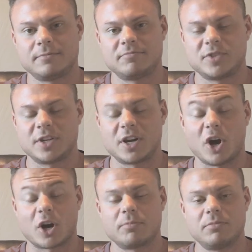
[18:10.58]
Is it a
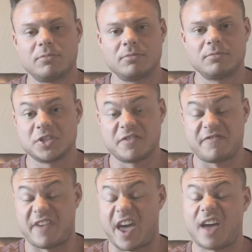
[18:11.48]
carb? Is it a
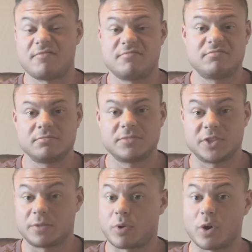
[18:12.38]
fat? Is
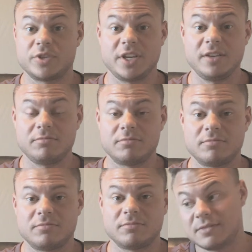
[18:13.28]
it a protein?
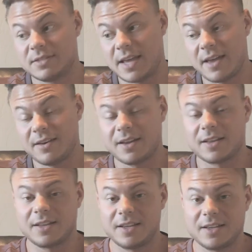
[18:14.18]

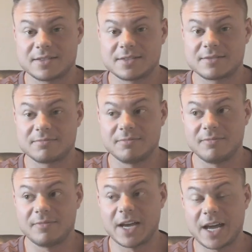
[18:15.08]
Technically, it's
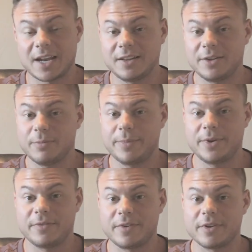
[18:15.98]
got a little bit
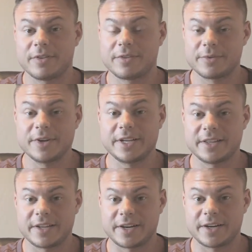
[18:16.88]
of all 3 in
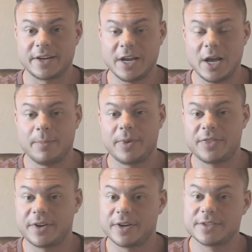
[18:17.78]
there, but
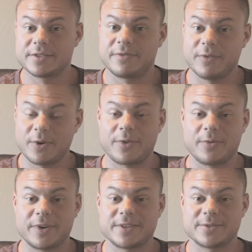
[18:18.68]
there is a 4th
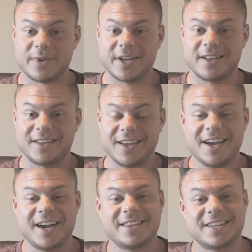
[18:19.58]
one as well,
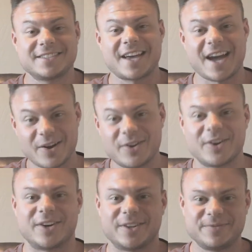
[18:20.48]
and that's
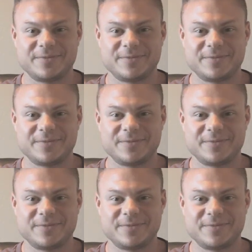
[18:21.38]
alcohol.